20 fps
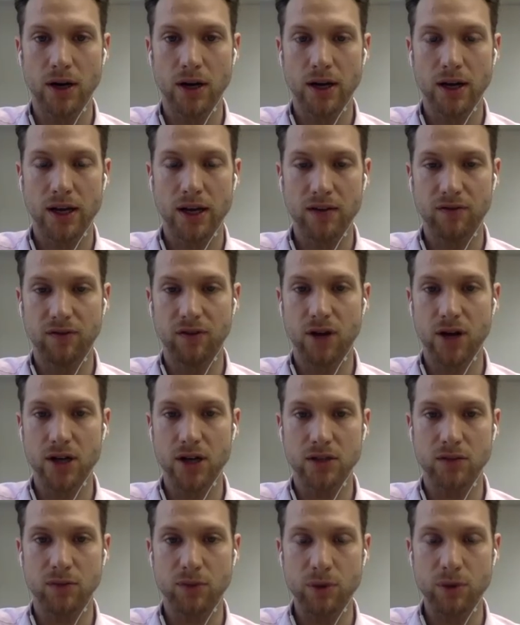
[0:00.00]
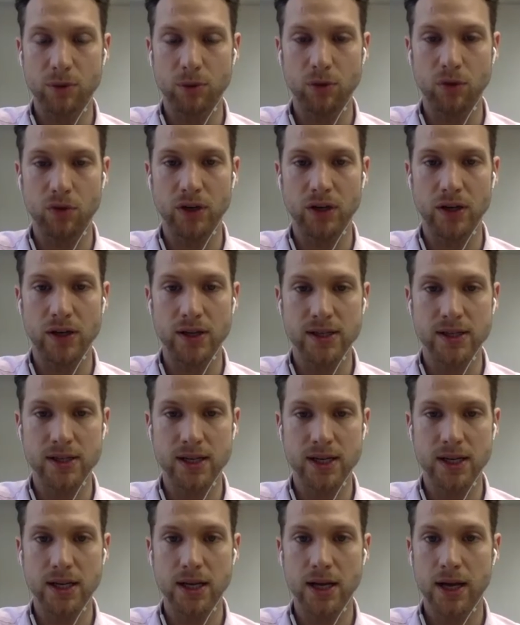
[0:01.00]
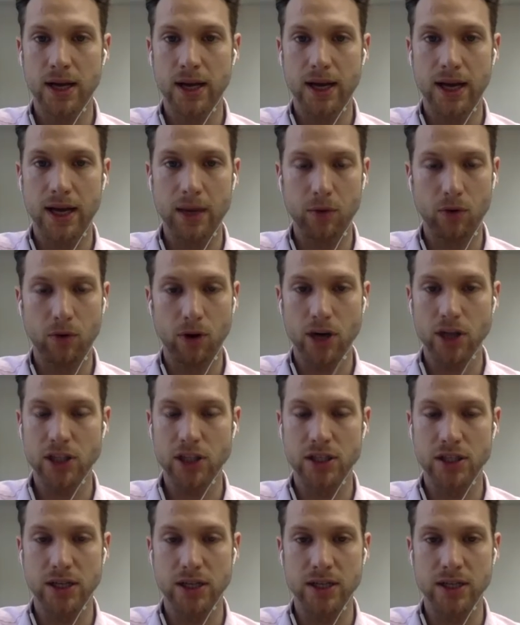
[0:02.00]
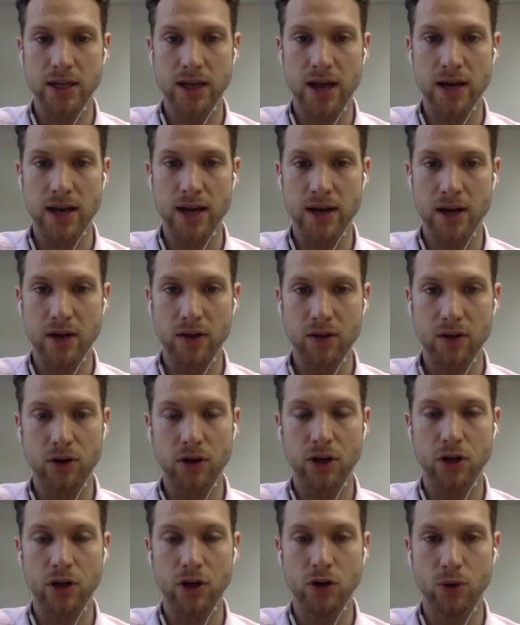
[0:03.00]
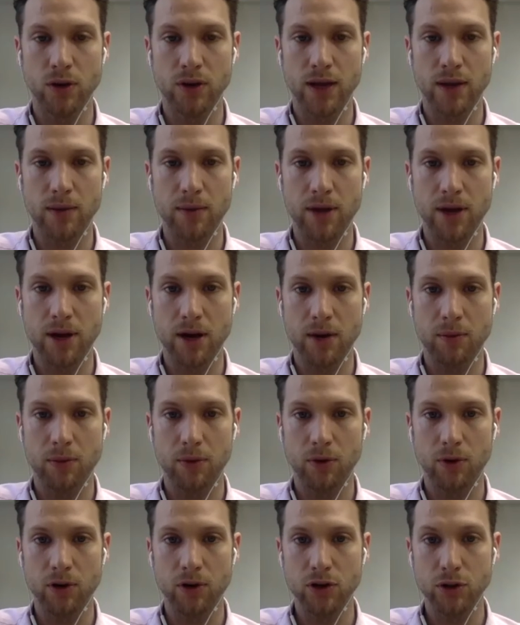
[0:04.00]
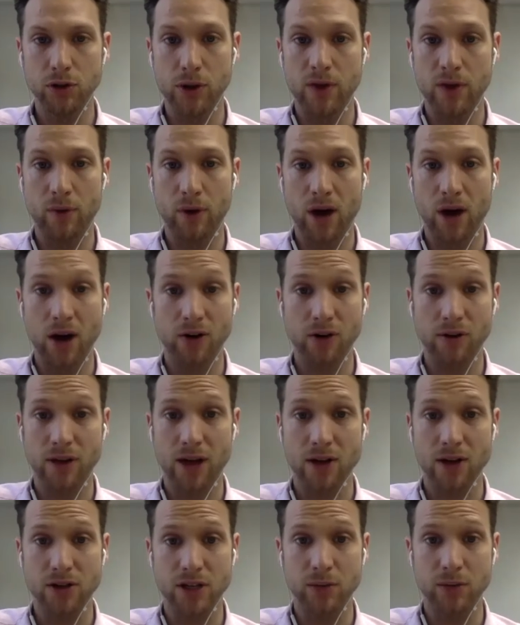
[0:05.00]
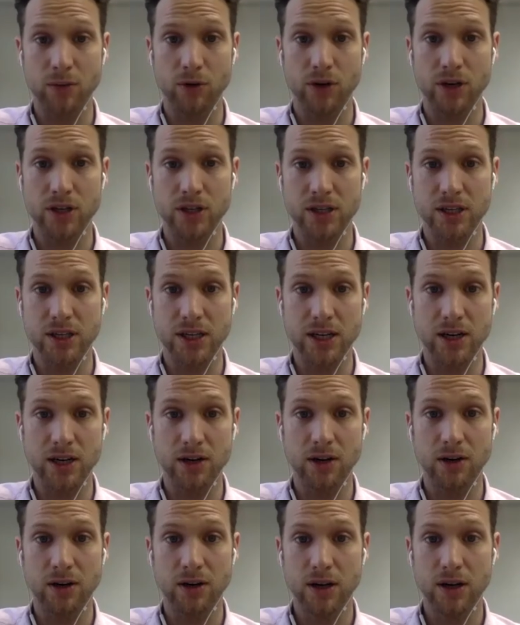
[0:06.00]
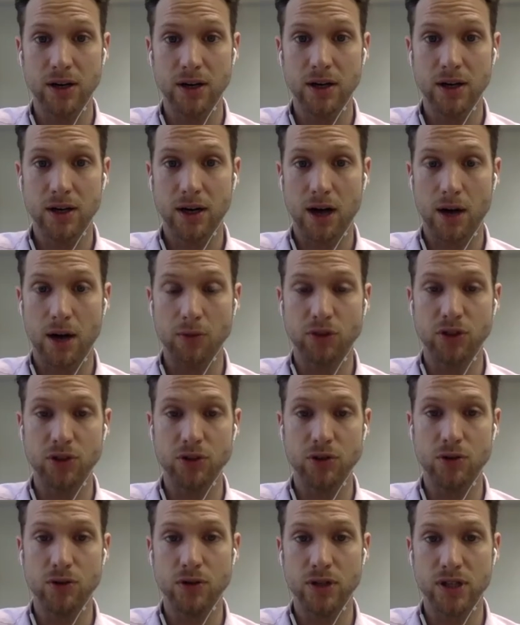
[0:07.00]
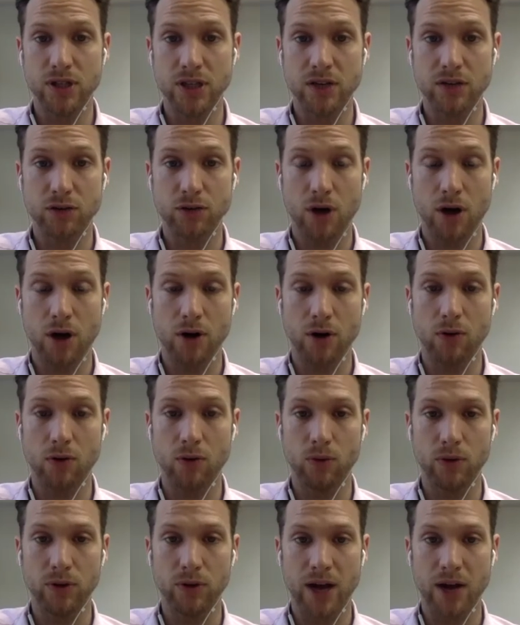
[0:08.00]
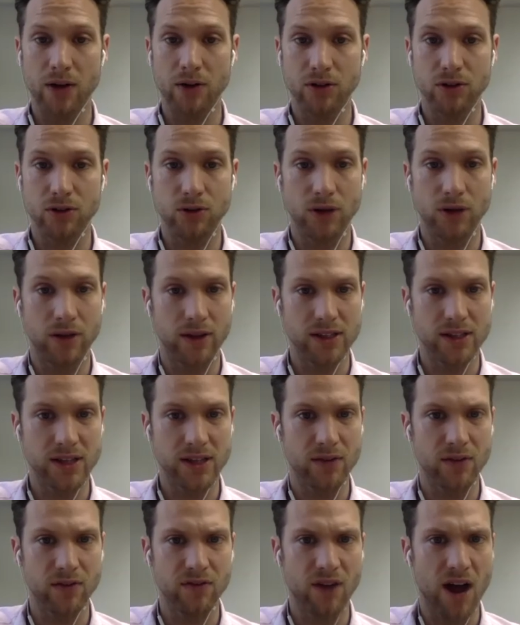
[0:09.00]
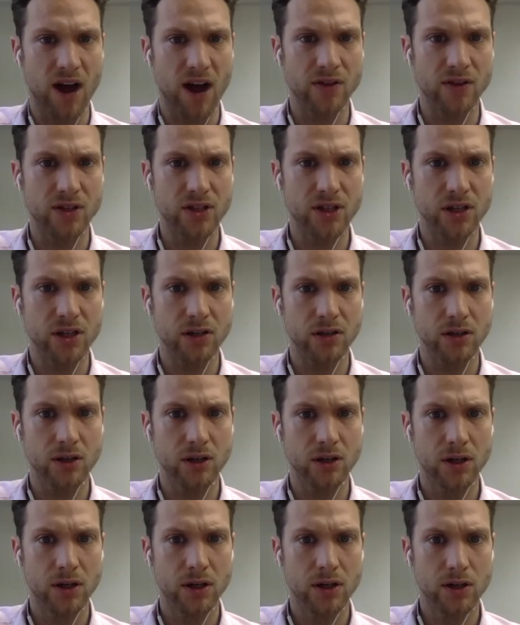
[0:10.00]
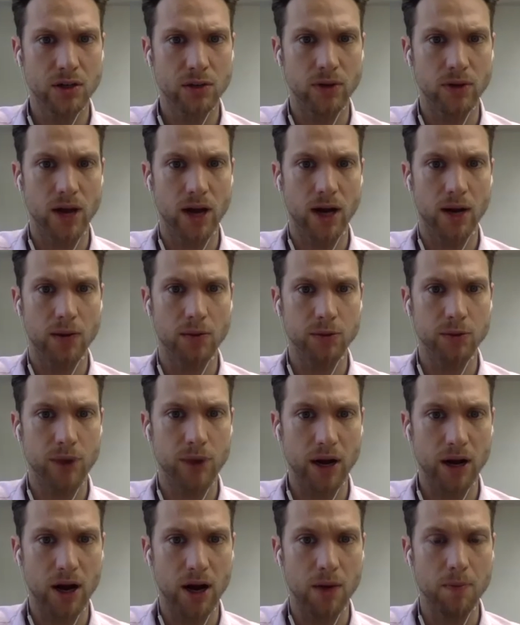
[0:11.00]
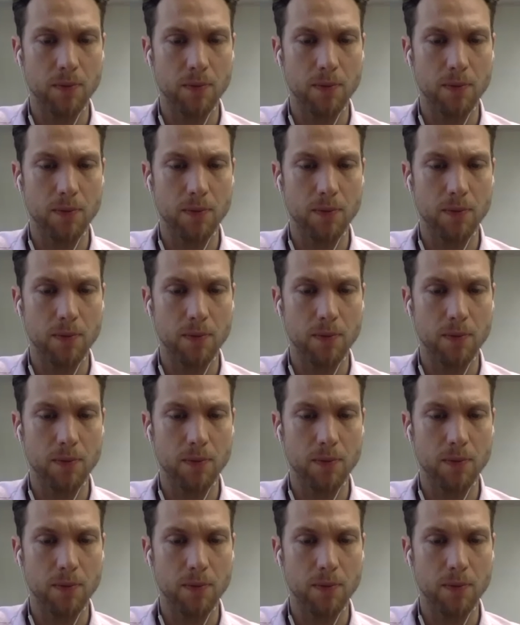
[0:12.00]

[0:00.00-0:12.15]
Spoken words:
influx of people moving into the city. Immigration is another huge one. They make up, usually have about 100,000 immigrants in a year come to the city of Toronto. We're down to, I think, 75 this year. So when that comes back up,